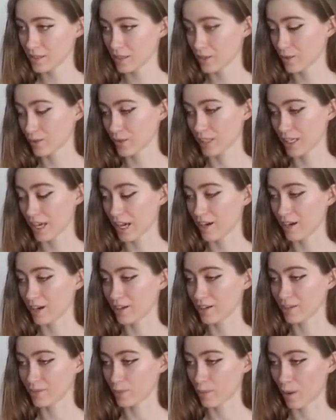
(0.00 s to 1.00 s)
I don't really
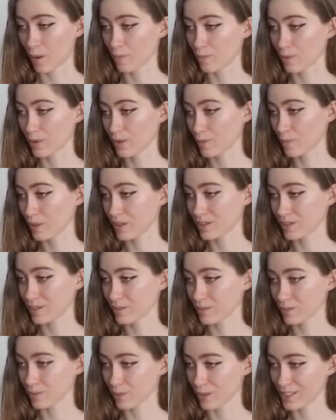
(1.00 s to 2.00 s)
care, probably, but
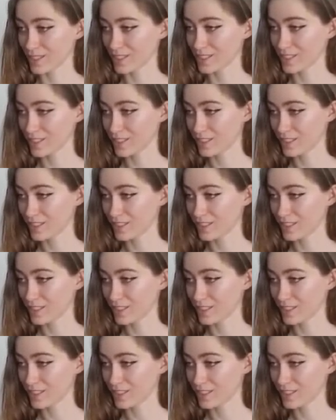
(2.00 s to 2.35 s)
what?